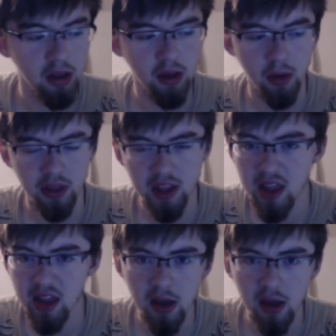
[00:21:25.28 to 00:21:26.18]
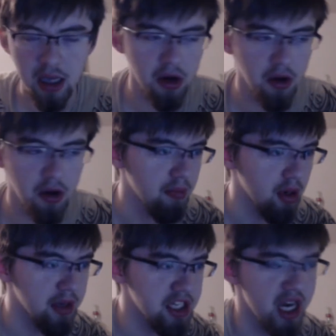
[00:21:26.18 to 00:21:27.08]
With Dizzy, you can get her
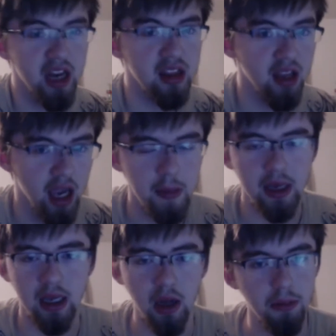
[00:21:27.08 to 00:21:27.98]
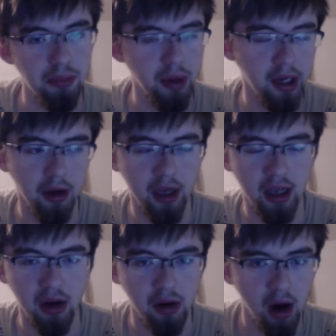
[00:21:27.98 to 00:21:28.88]
pretty much any type. You can get her Breaker, you can
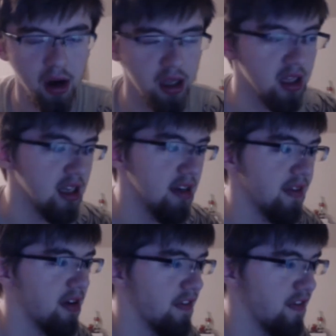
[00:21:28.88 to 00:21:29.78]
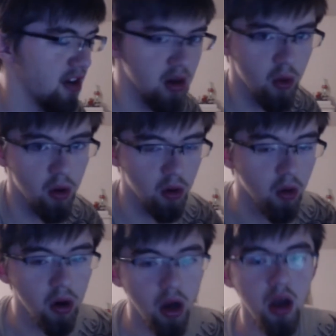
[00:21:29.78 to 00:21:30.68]
get her Guardian, you can even get her freaking Oracle.